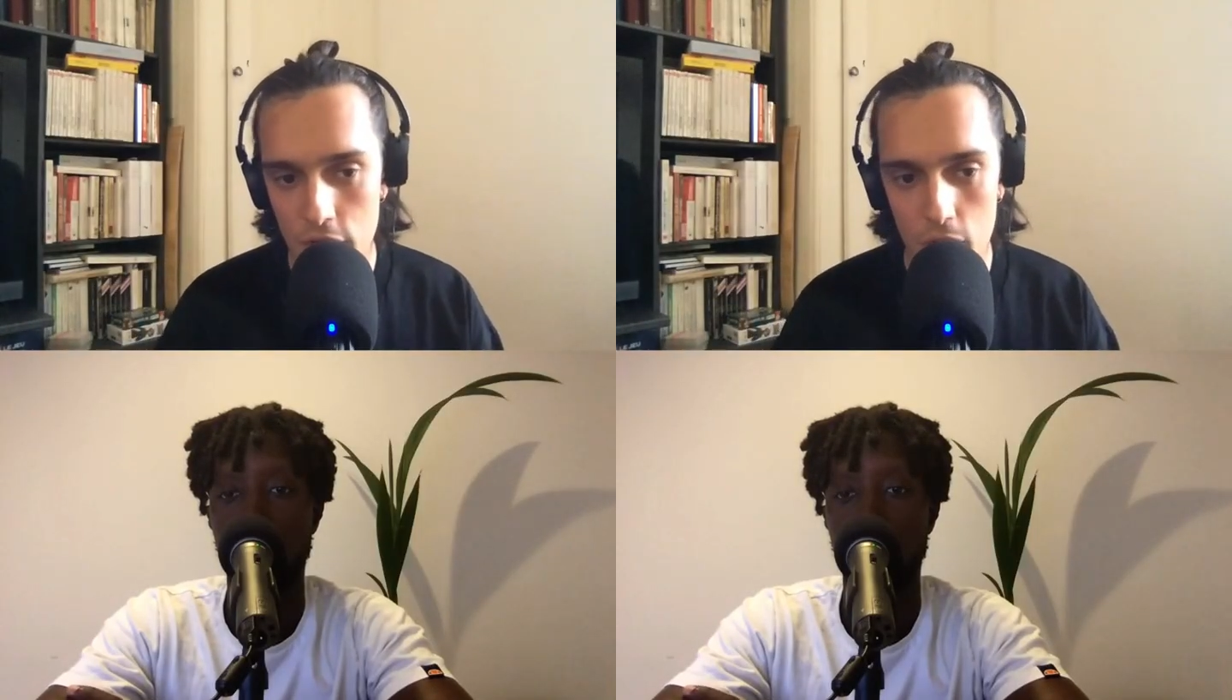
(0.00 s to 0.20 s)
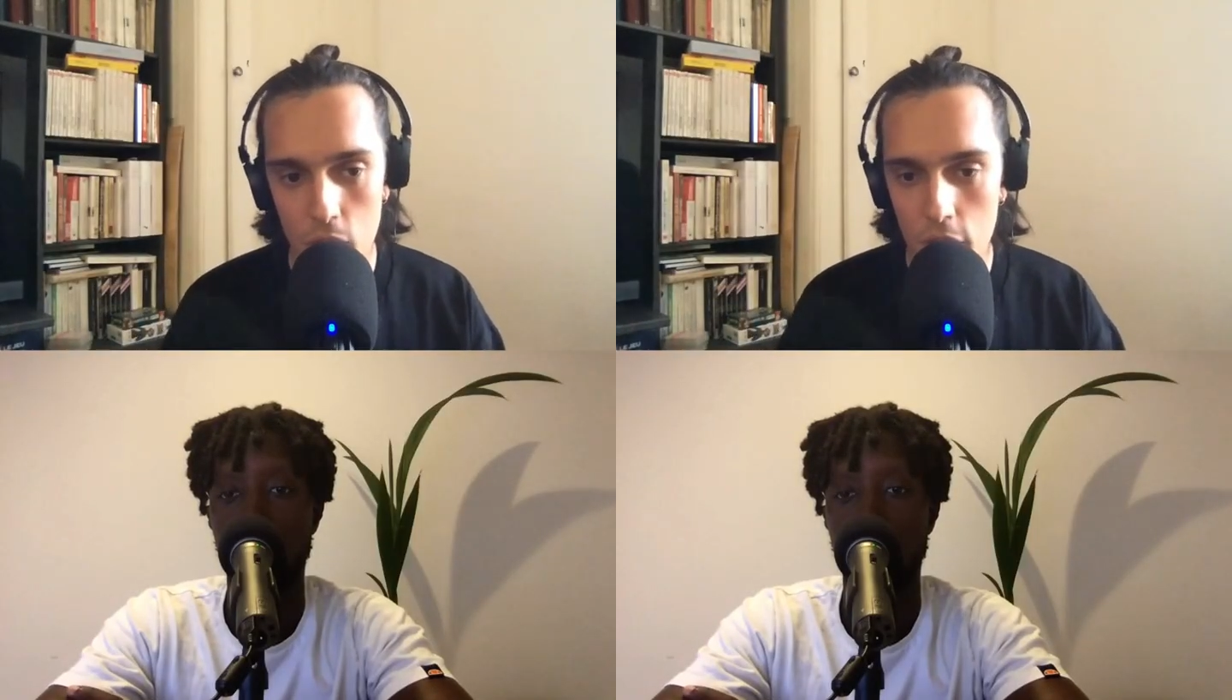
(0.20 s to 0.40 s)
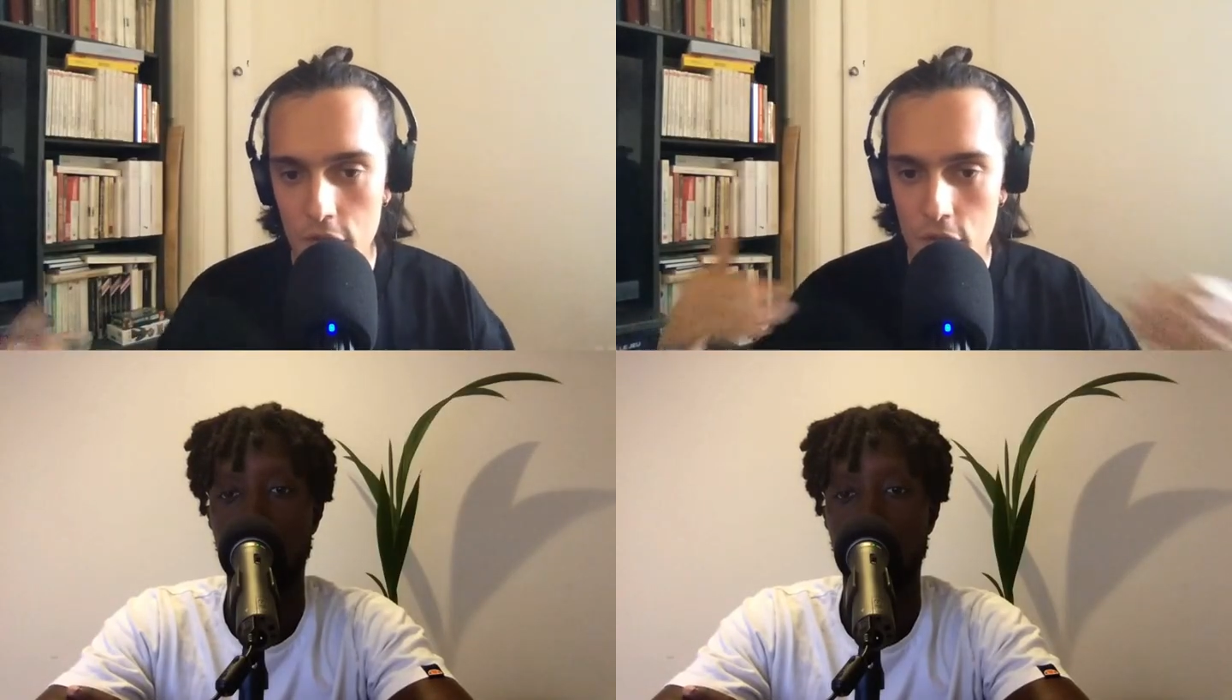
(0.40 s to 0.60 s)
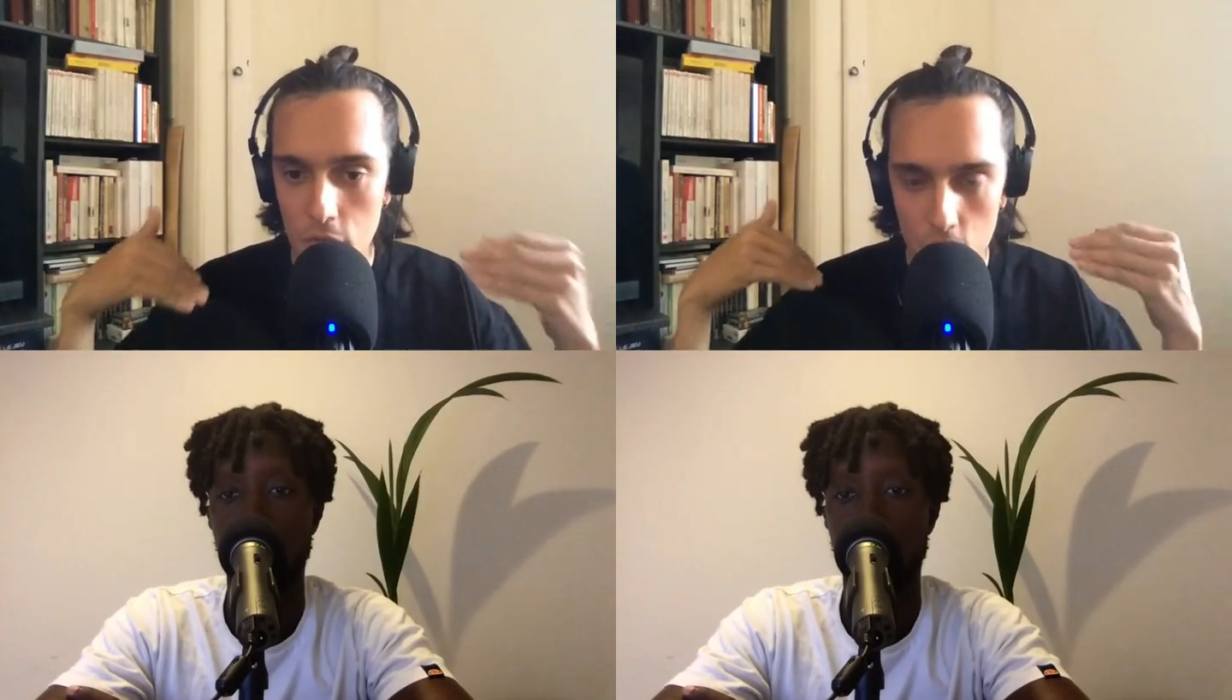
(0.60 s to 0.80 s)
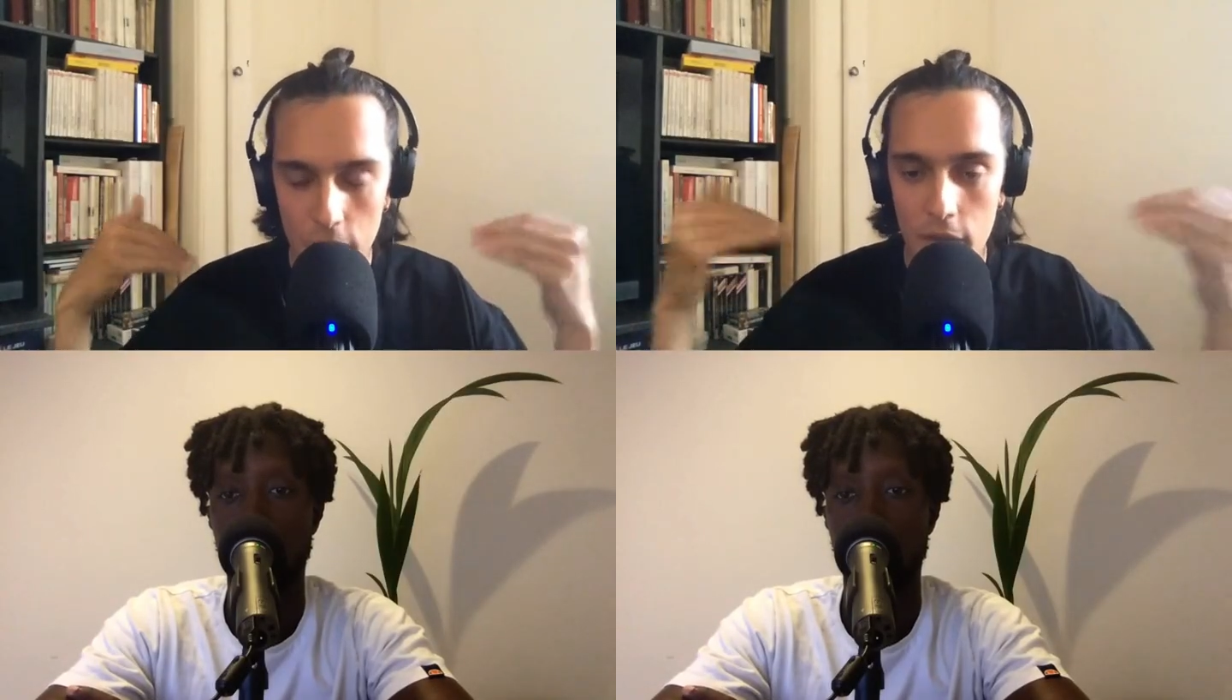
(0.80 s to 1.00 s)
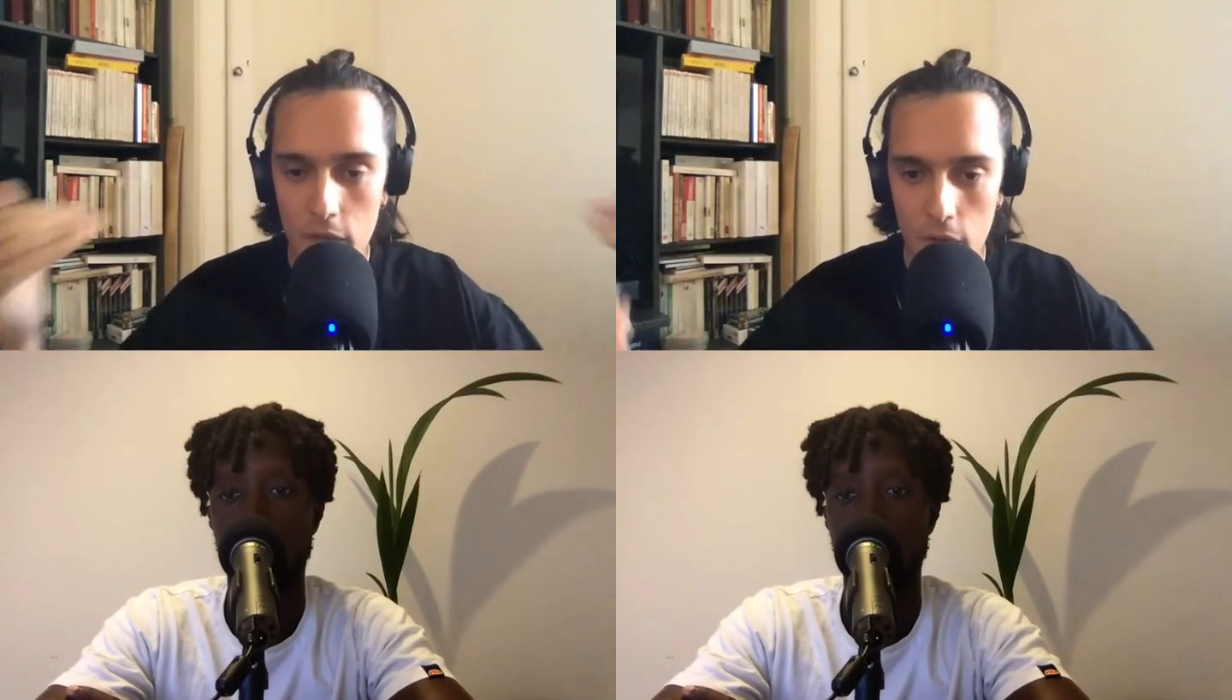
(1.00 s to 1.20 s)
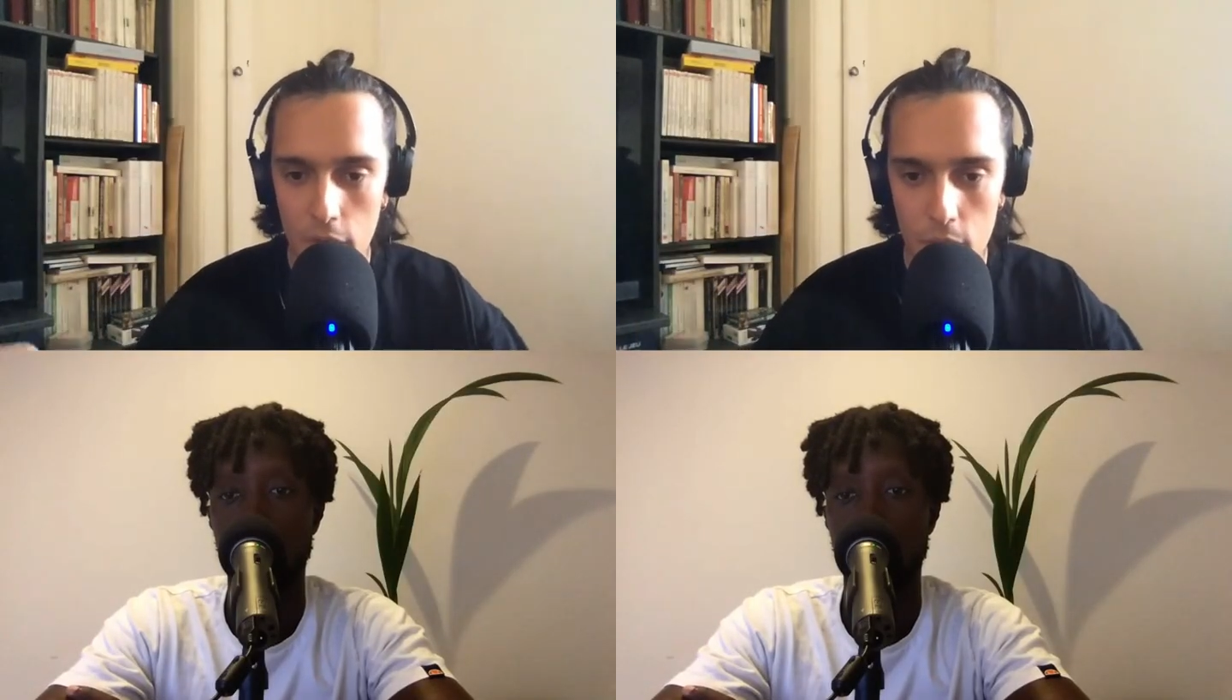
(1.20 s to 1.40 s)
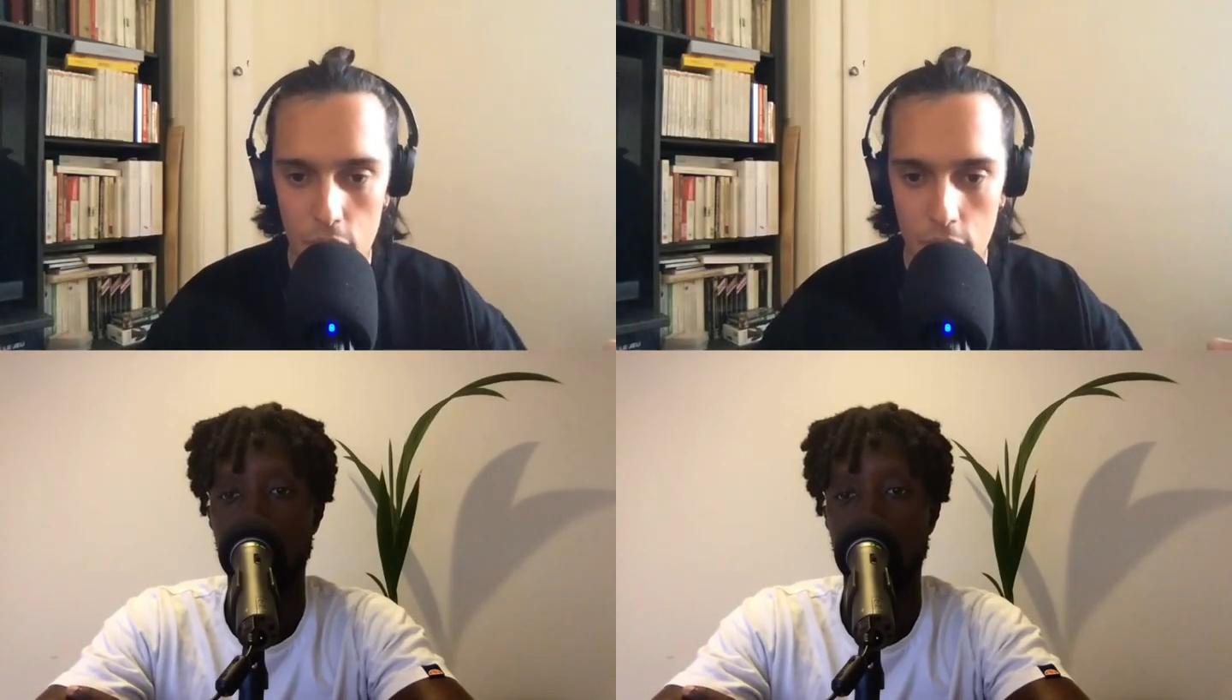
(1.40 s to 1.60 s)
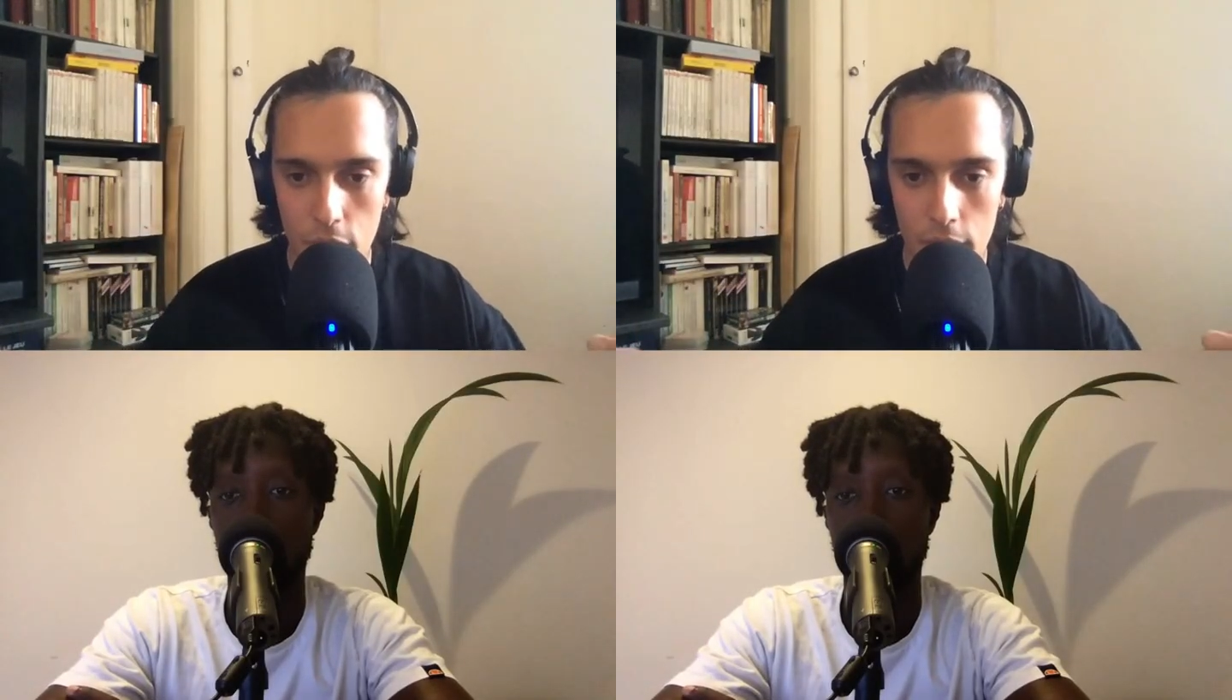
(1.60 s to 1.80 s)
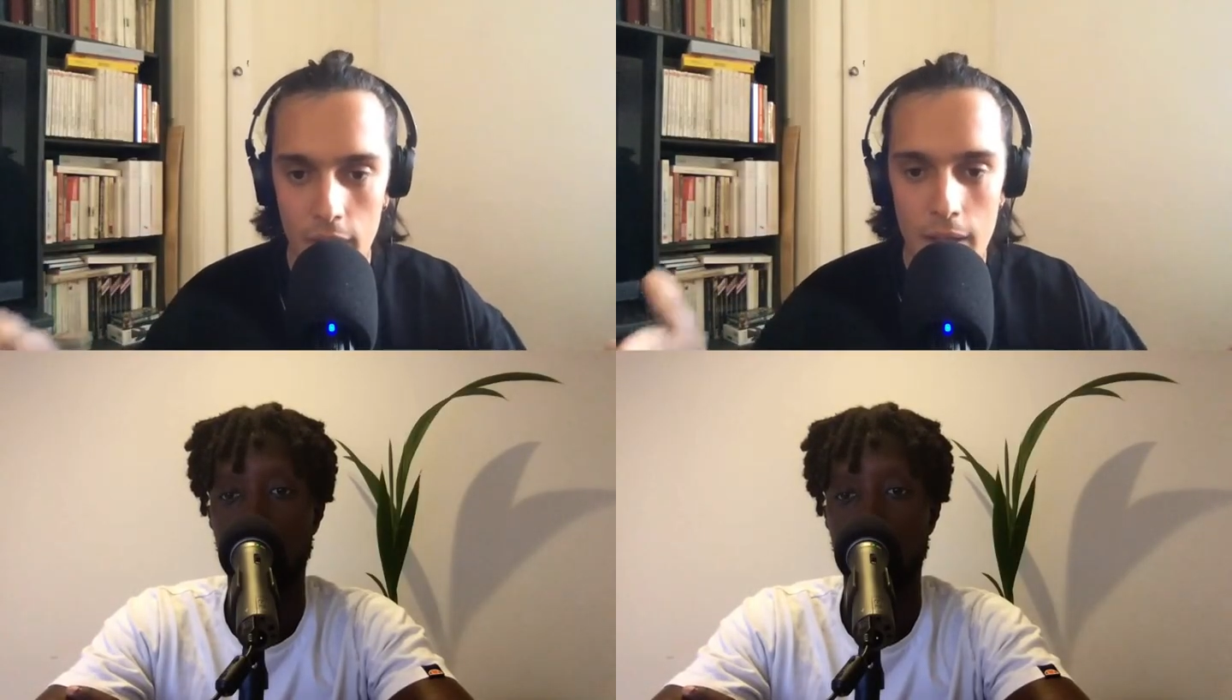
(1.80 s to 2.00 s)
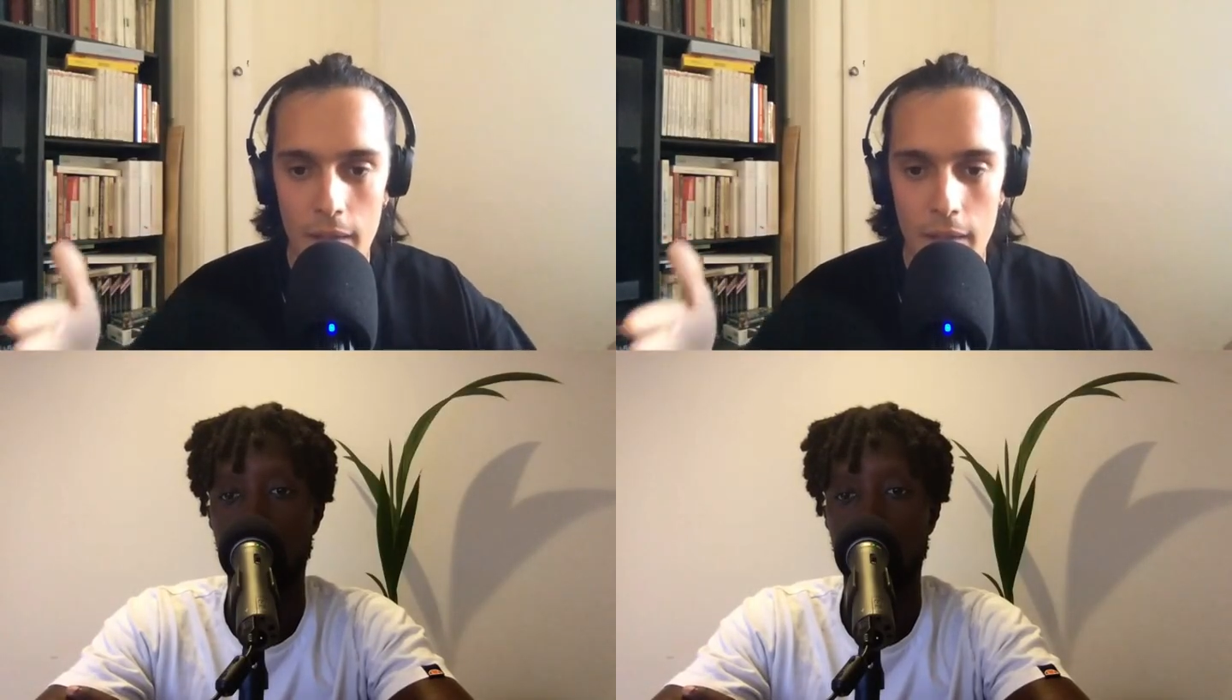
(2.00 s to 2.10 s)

So once we start a product,